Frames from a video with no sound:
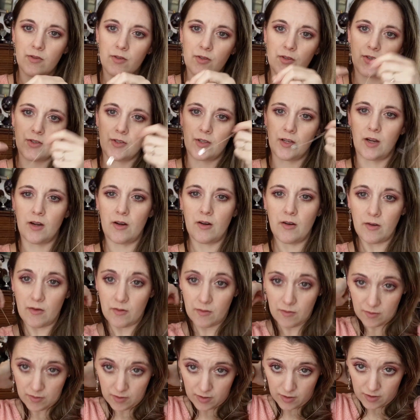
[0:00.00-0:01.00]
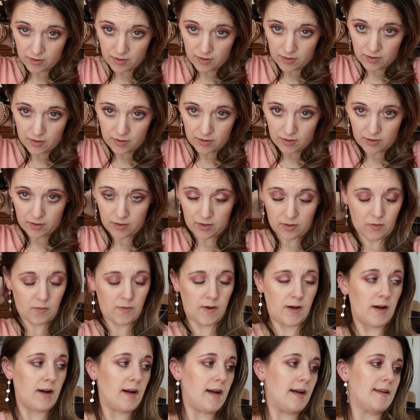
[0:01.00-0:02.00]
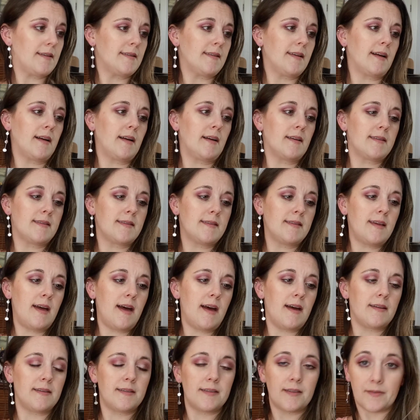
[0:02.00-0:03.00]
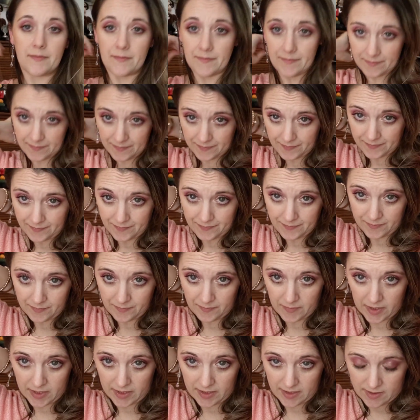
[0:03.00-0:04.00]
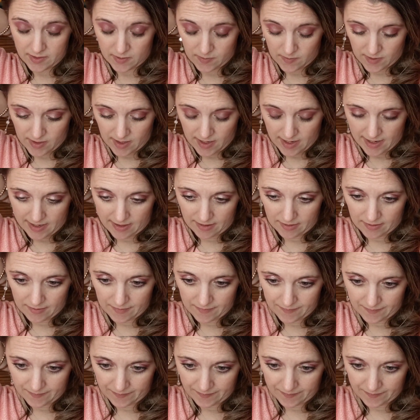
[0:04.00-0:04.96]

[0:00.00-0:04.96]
So, you can wear it as like a set. Make this one higher.